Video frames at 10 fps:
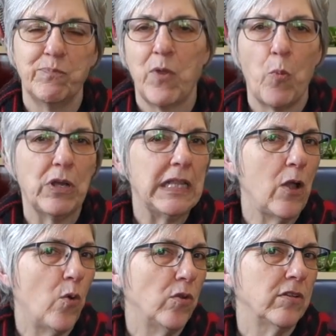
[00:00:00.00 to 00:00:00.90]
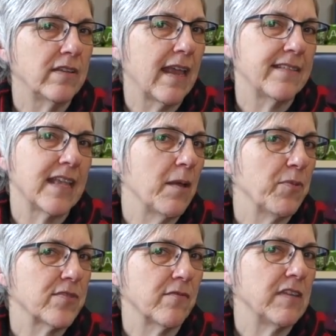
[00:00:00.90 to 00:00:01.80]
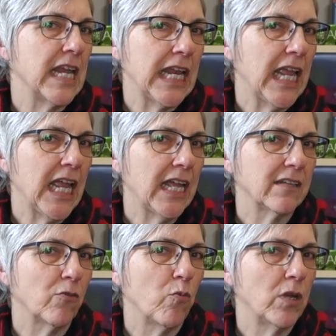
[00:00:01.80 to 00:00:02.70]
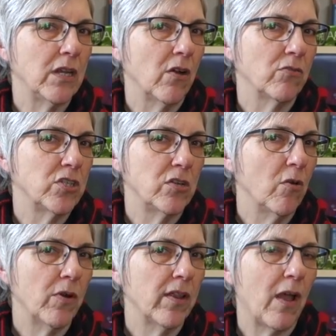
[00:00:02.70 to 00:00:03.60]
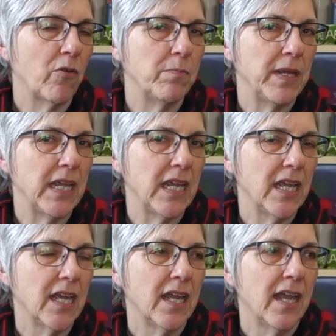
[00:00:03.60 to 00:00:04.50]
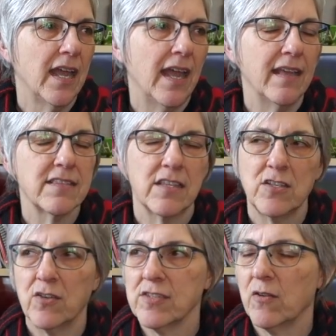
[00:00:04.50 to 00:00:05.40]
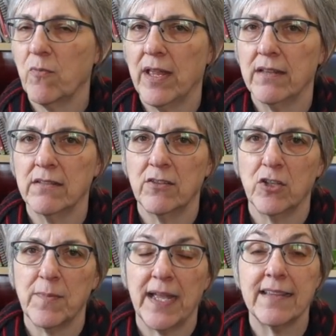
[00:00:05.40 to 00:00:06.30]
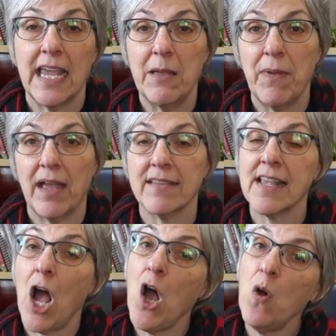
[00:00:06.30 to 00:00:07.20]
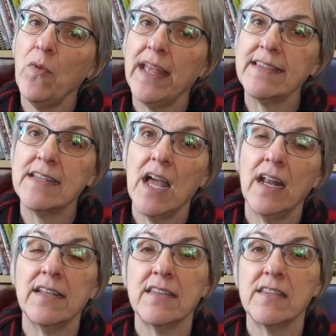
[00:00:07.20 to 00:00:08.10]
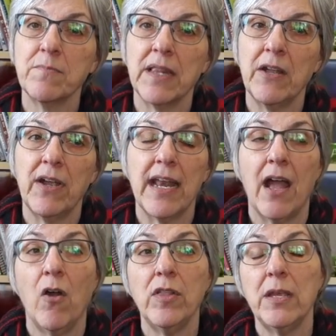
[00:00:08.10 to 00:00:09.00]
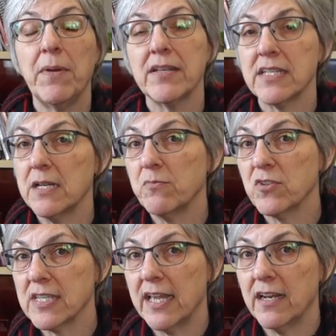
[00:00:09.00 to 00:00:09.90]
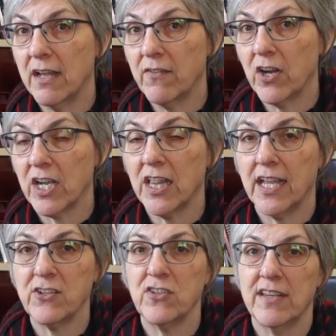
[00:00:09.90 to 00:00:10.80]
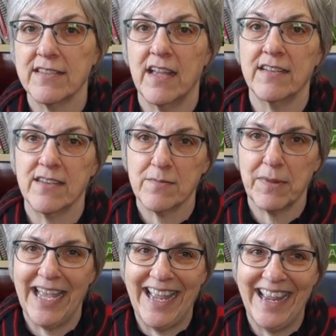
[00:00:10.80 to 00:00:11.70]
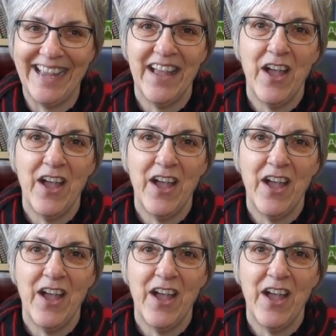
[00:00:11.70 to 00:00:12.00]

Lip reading: really old examples of knitting. You know, do you know where that would be?" And so the docent went and looked back and came back and said, "Oh, that's not on display right now. Only about 10% of our collection is on display,"